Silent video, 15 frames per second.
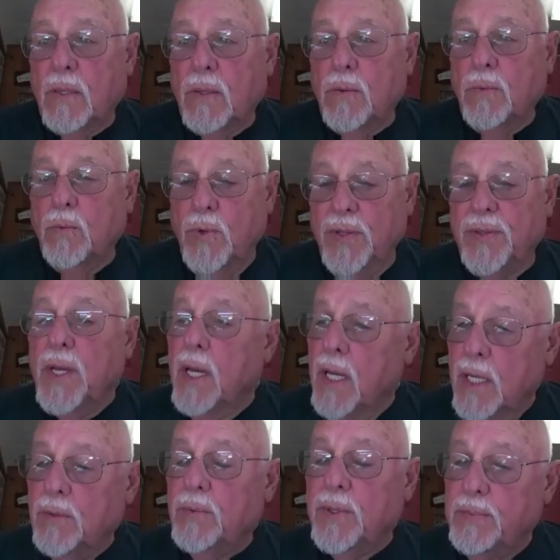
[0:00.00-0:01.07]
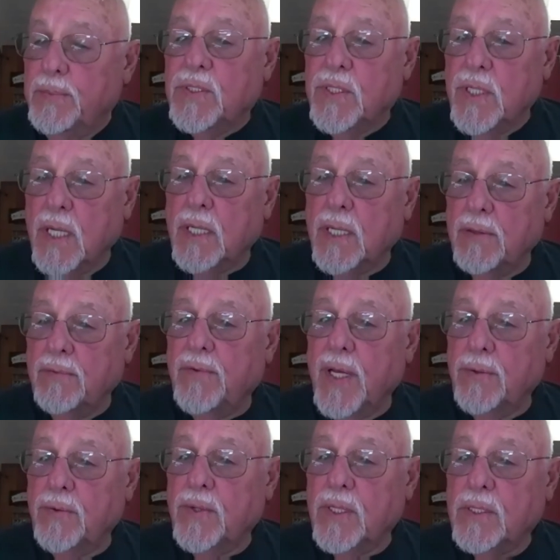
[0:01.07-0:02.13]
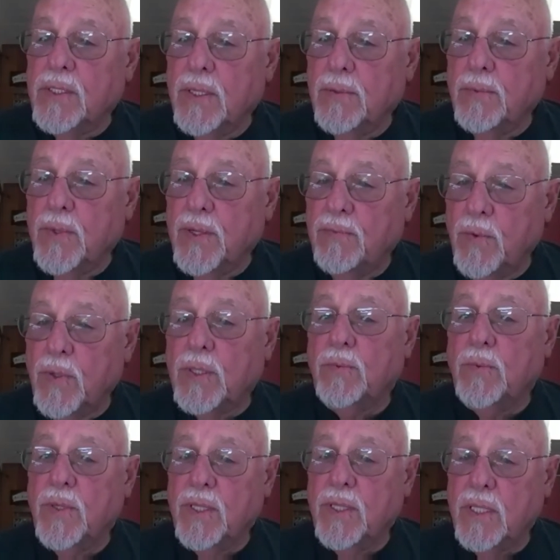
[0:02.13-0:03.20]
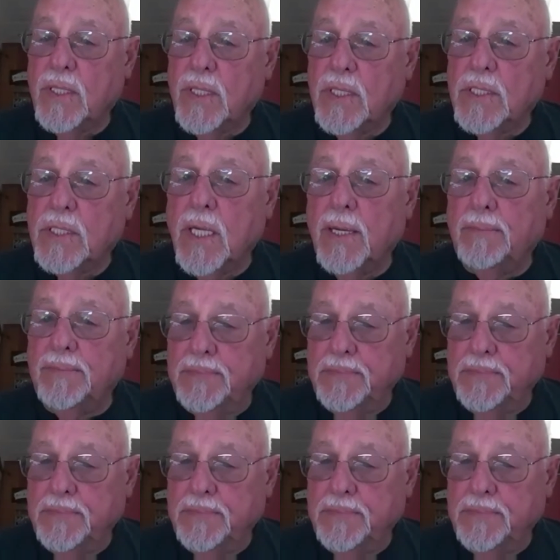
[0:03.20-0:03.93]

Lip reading: with 100% of the veterans that we've worked with at this time.